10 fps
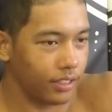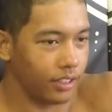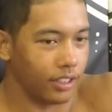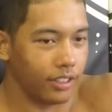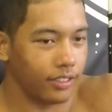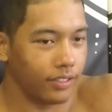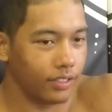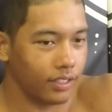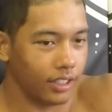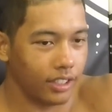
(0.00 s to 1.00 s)
you know,
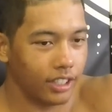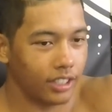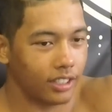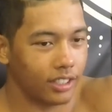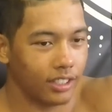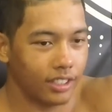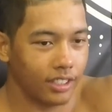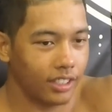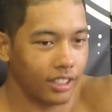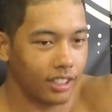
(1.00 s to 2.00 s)
Illist.
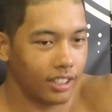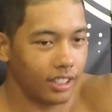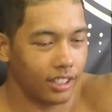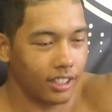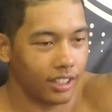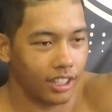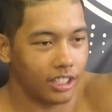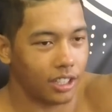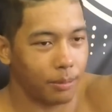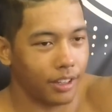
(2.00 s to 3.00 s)
They
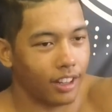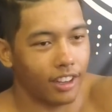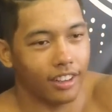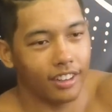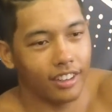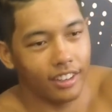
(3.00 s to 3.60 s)
just help me a lot.